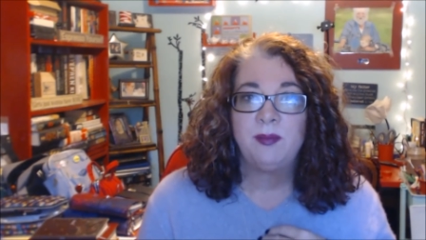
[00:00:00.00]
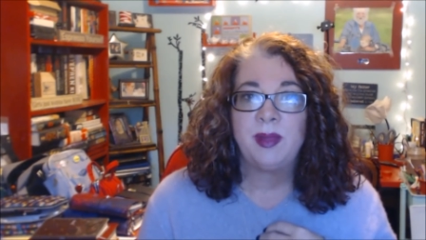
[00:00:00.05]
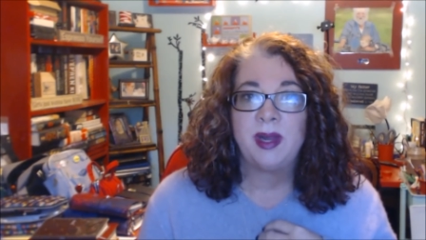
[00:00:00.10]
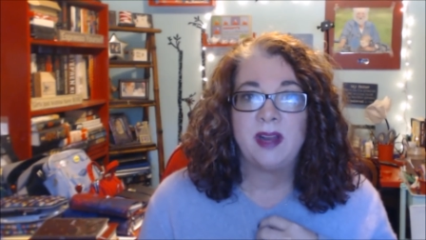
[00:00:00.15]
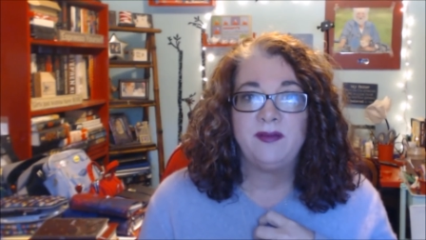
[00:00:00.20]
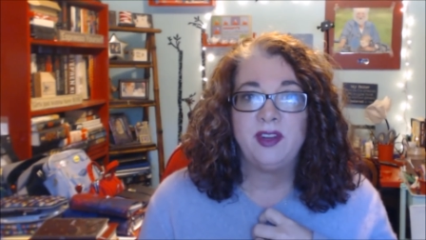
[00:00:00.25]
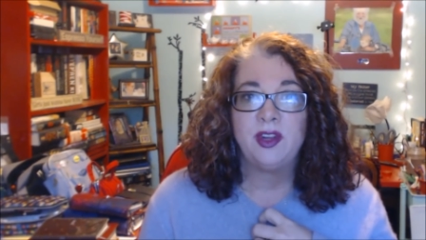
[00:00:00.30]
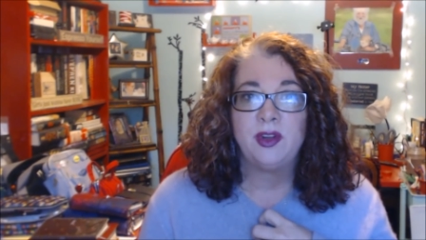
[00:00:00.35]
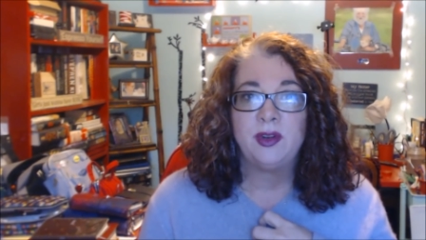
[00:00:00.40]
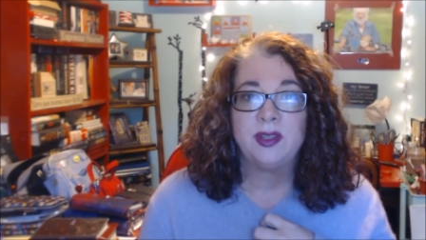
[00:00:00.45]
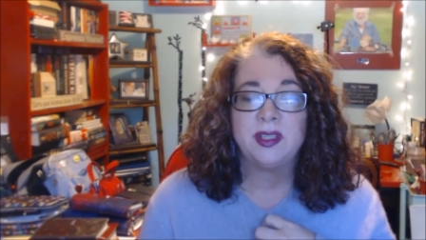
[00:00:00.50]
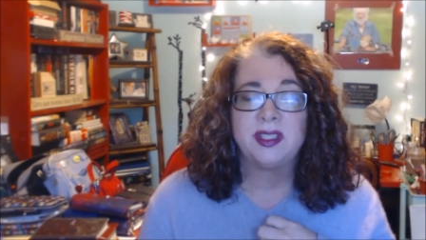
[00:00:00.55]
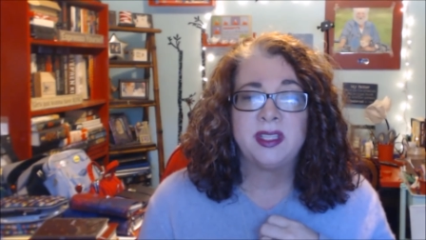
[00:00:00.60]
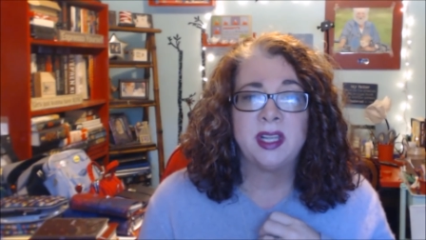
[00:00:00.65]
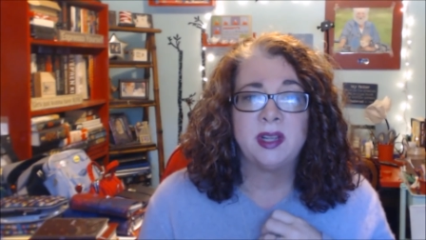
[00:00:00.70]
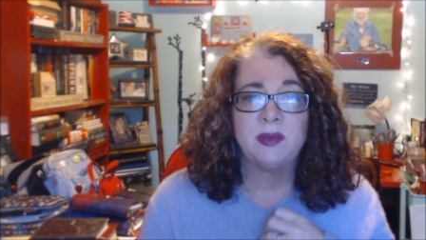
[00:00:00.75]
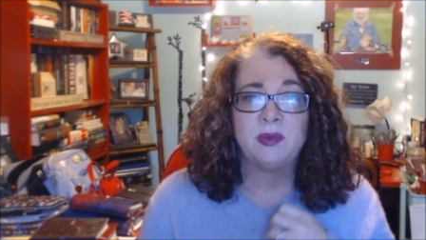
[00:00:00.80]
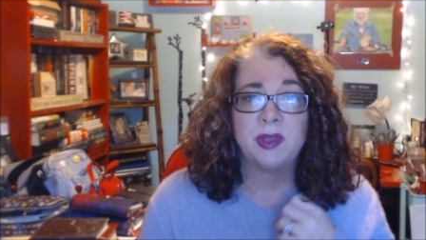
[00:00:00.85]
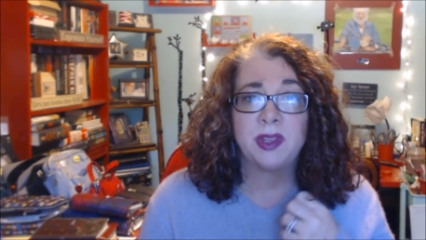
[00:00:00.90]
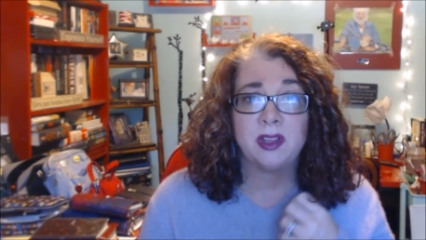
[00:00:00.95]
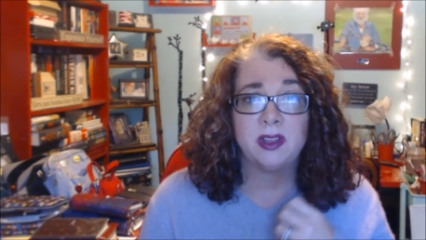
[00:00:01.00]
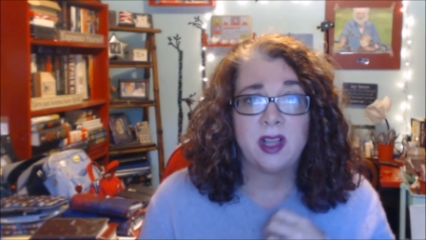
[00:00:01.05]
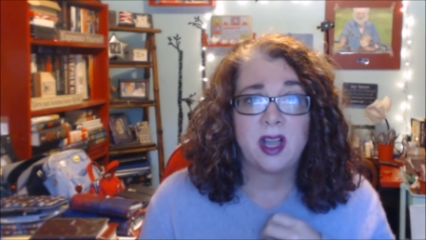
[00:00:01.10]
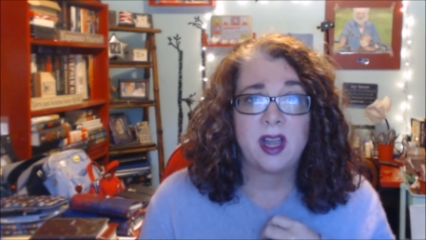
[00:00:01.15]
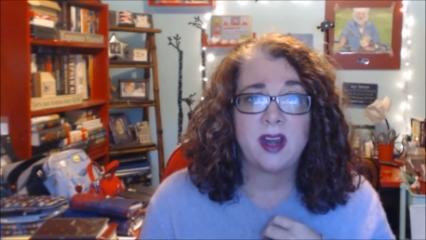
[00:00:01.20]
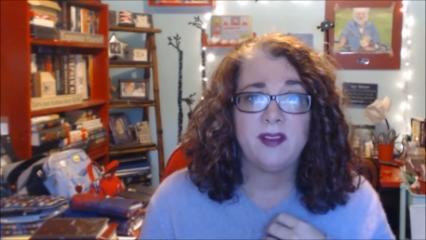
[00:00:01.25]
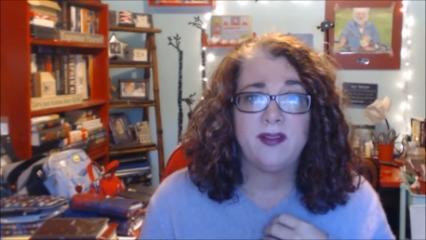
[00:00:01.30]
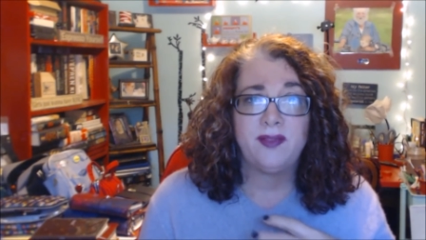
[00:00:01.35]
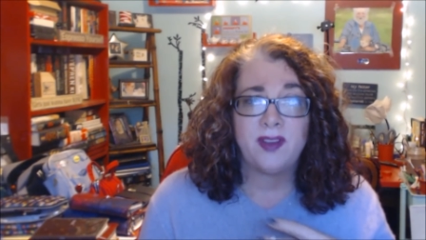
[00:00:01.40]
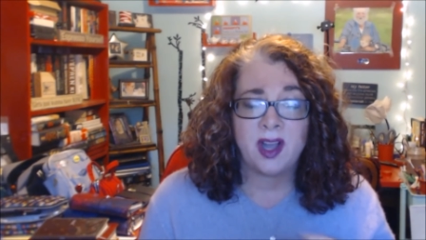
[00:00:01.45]
But I've noticed that with a
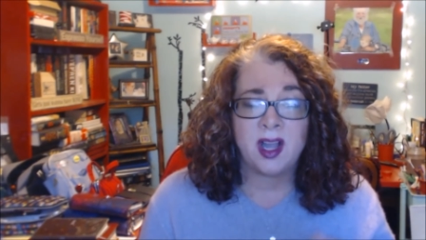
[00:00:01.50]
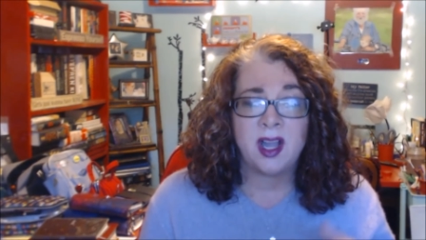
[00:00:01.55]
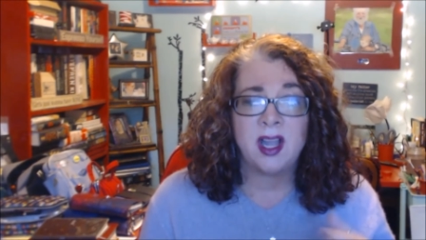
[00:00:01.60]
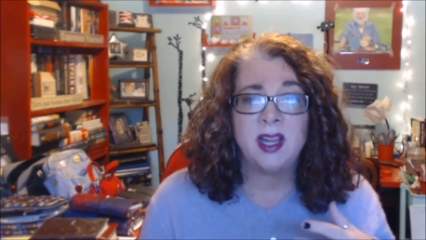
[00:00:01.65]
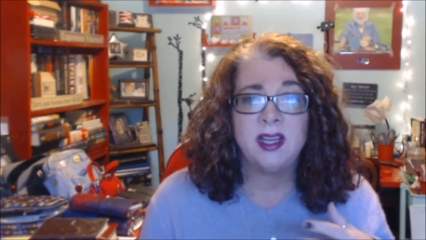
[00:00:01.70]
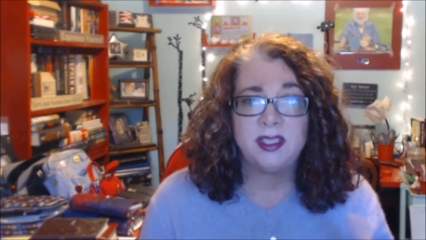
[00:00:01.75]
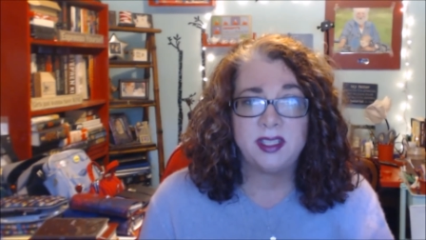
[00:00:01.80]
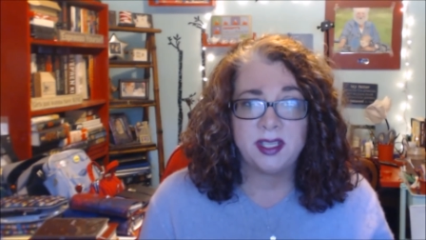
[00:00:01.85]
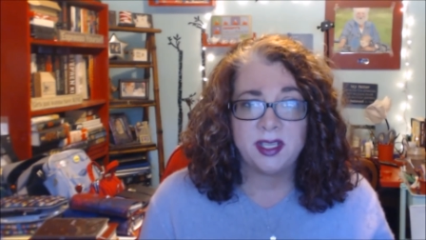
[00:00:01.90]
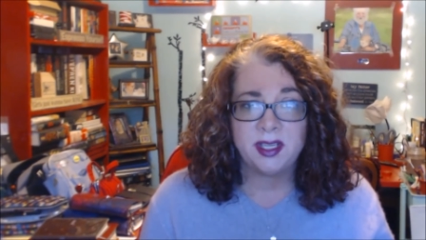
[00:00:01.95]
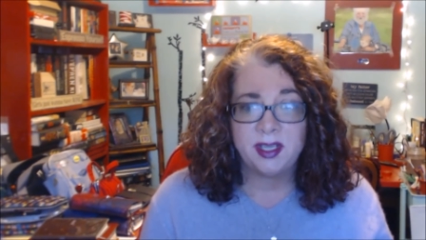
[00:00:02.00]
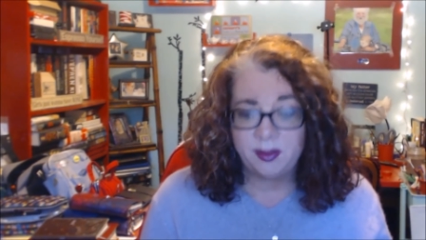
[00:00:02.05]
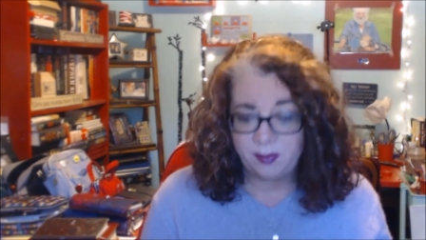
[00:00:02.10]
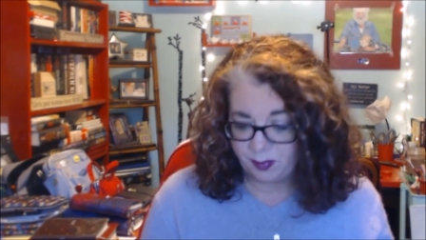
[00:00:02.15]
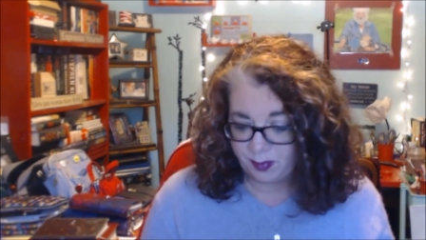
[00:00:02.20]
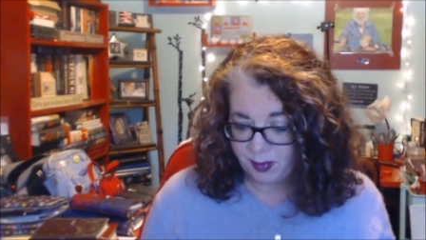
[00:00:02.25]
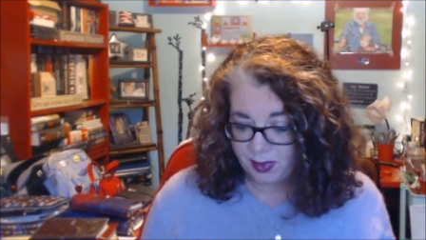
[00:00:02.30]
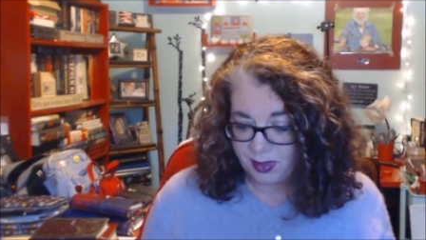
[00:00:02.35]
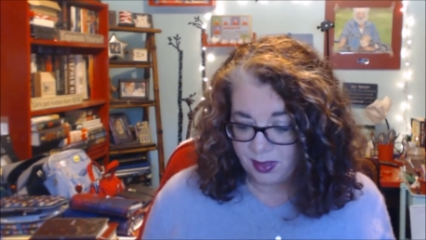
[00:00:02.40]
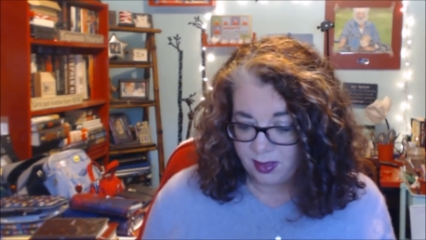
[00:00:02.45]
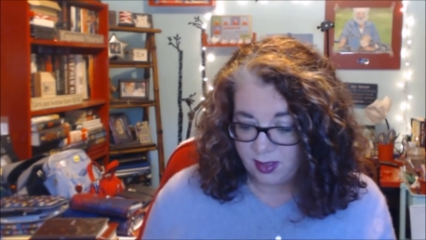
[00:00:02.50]
lot of fine tip